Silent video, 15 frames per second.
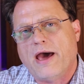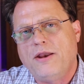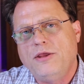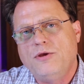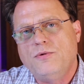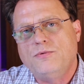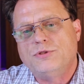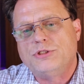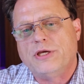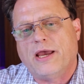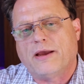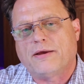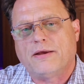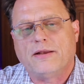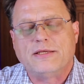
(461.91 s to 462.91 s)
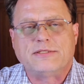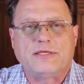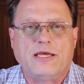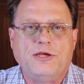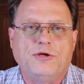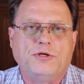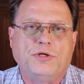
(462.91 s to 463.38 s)
How do you check,
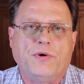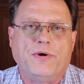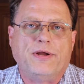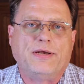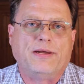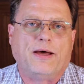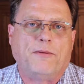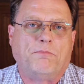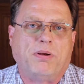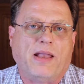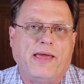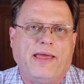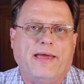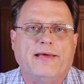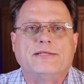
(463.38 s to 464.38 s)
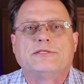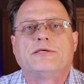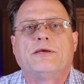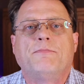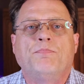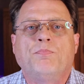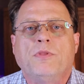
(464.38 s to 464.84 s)
let's say you're doing uh,
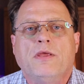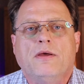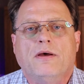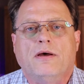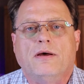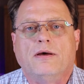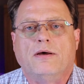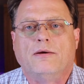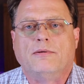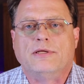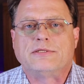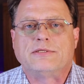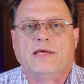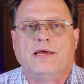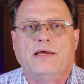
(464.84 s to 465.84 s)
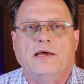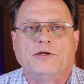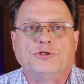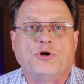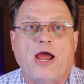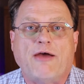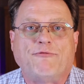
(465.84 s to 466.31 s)
plans, uh, let's say
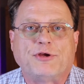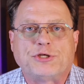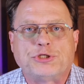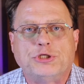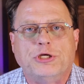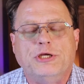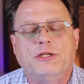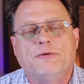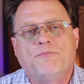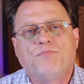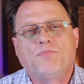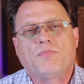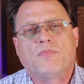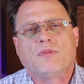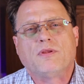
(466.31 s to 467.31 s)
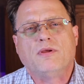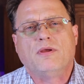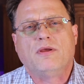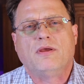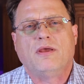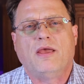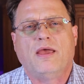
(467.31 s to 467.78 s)
a traffic sheet,
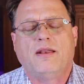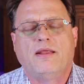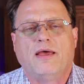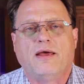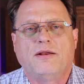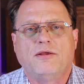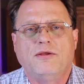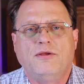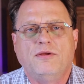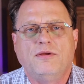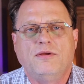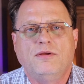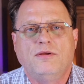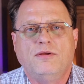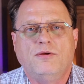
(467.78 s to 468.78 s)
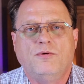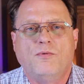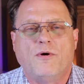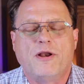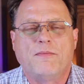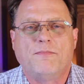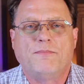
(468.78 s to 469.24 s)
and that you
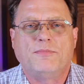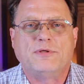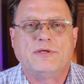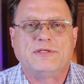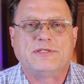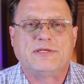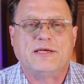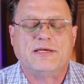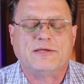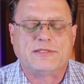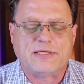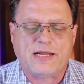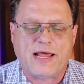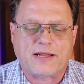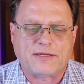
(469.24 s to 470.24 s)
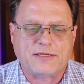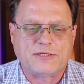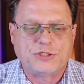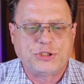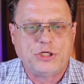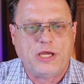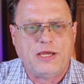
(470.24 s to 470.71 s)
want to uh, send out
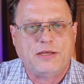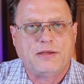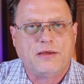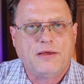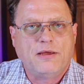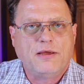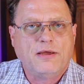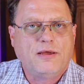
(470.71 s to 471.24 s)
this sheet